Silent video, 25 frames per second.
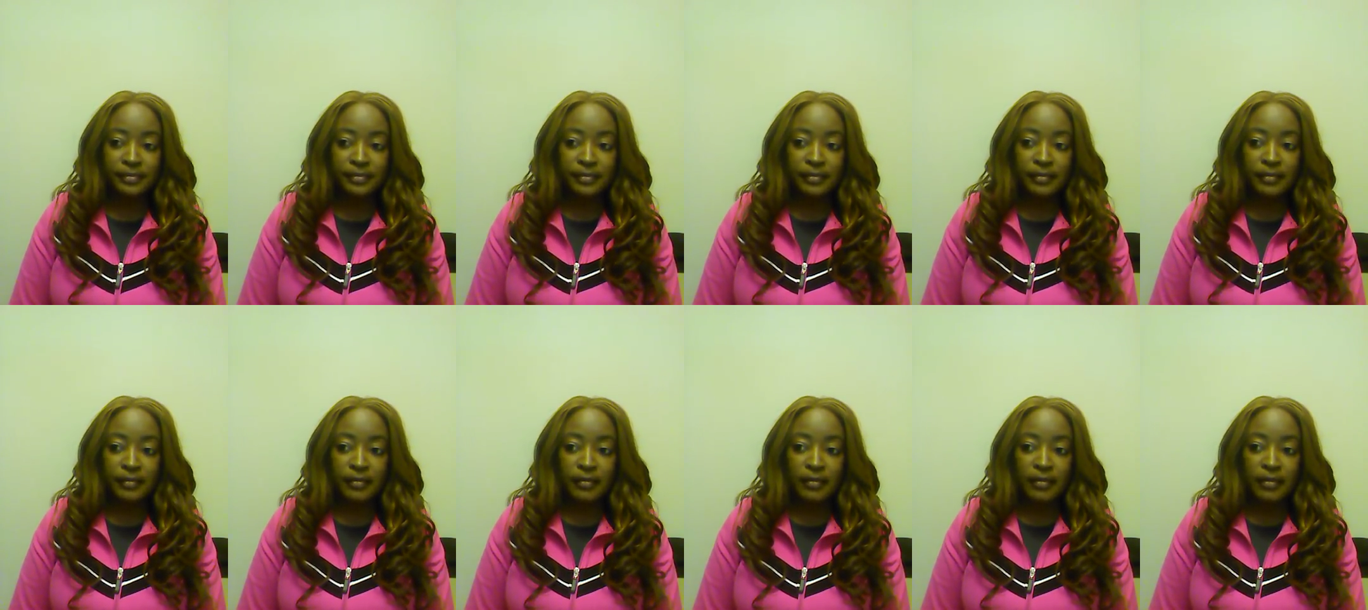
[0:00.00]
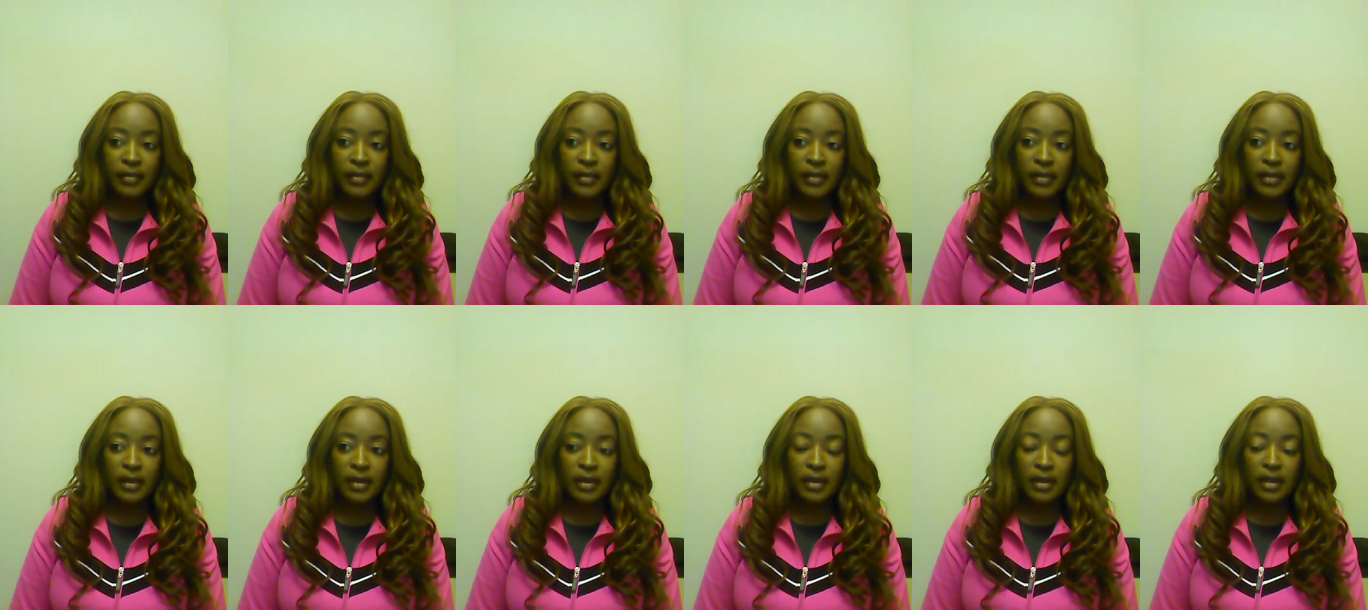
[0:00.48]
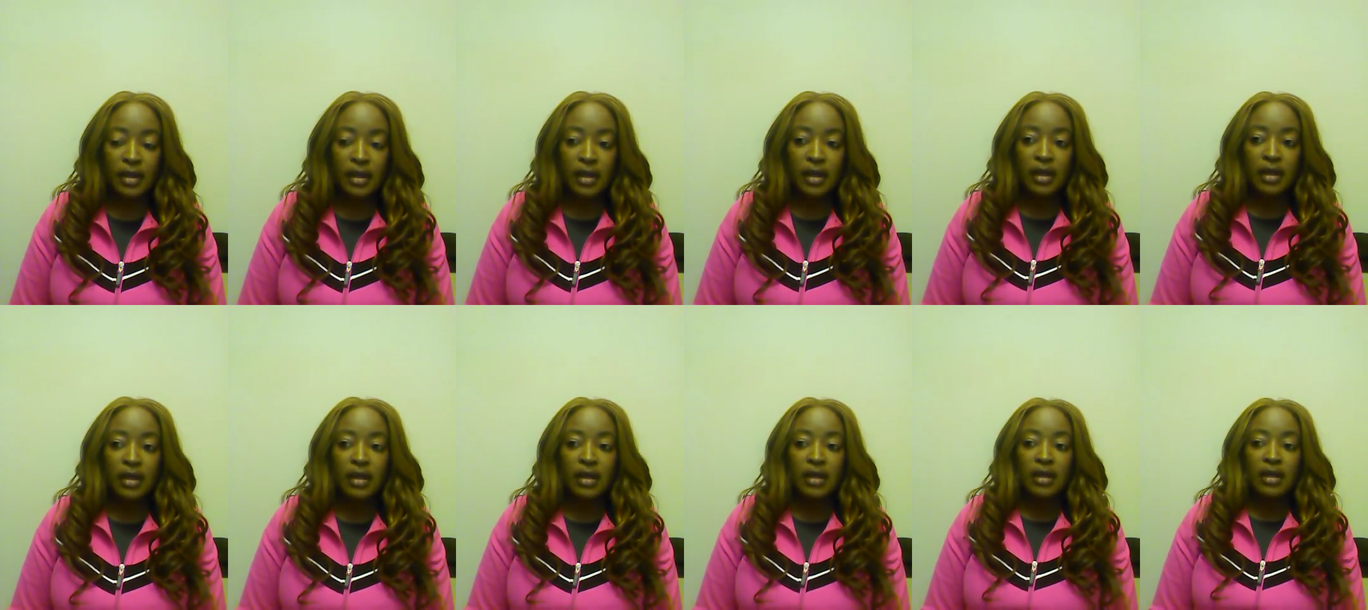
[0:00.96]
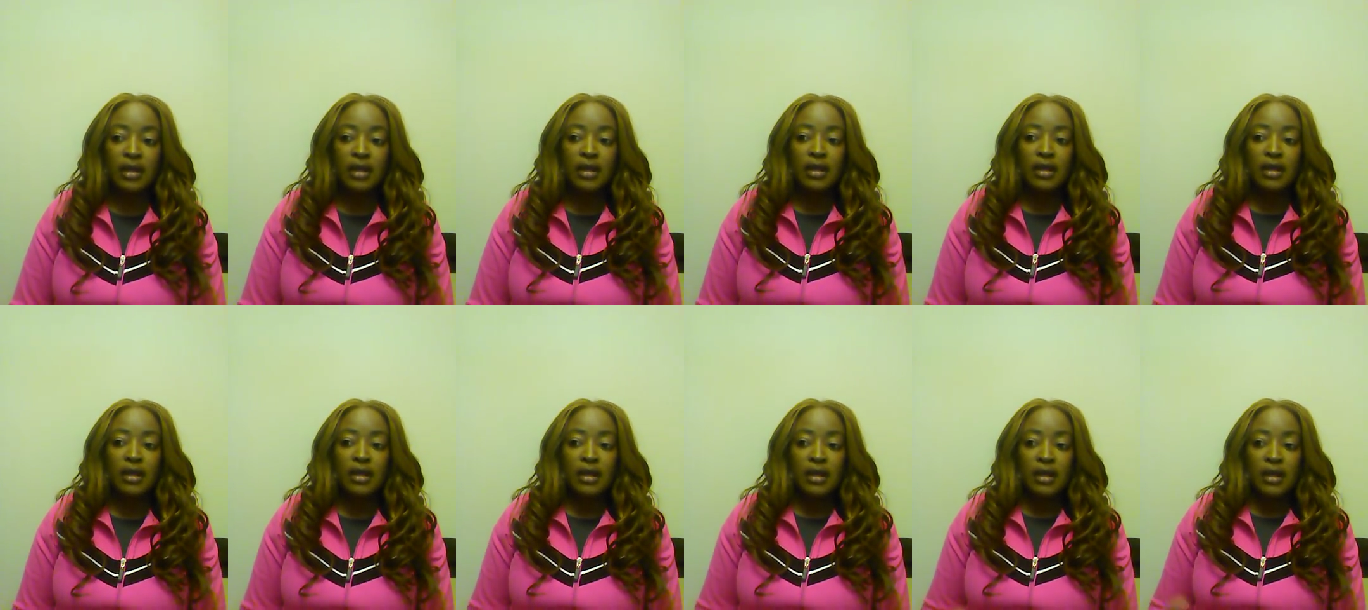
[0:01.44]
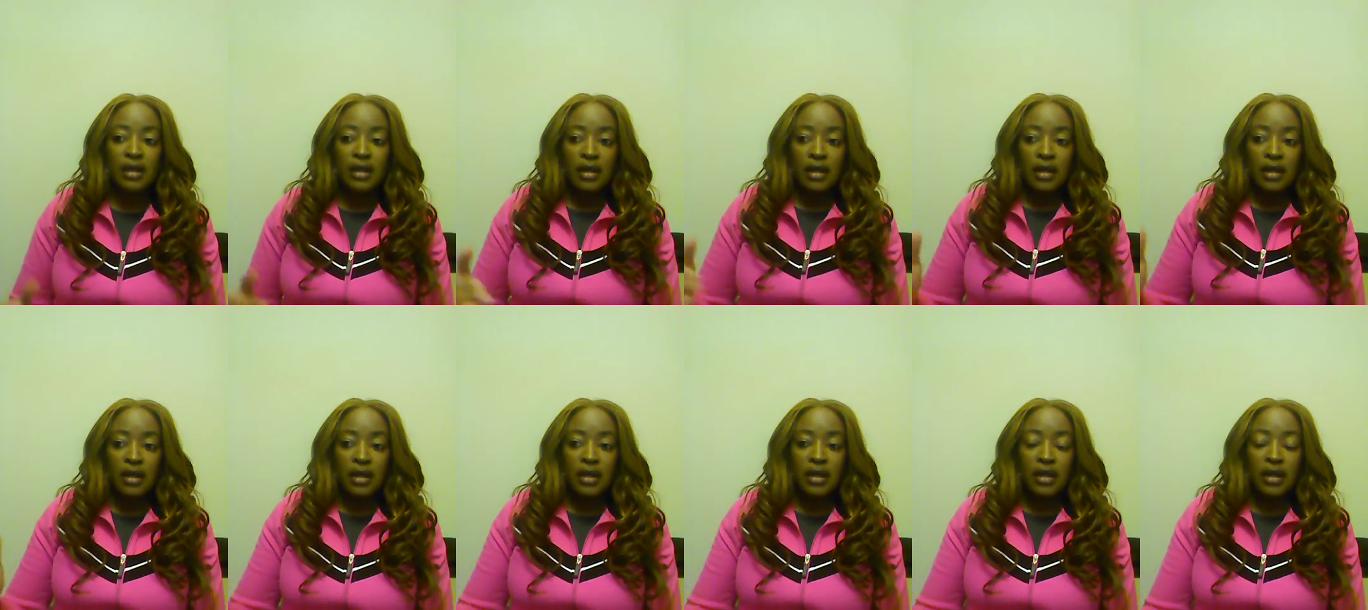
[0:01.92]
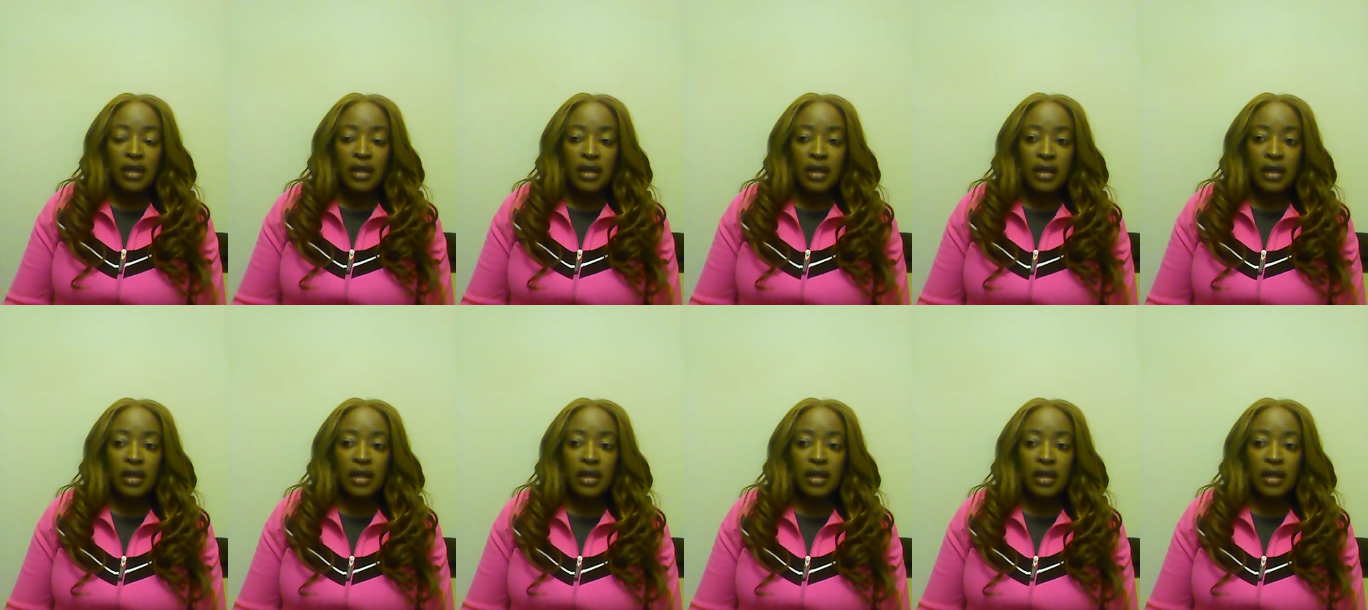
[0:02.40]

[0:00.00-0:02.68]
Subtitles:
No one is speaking in this clip.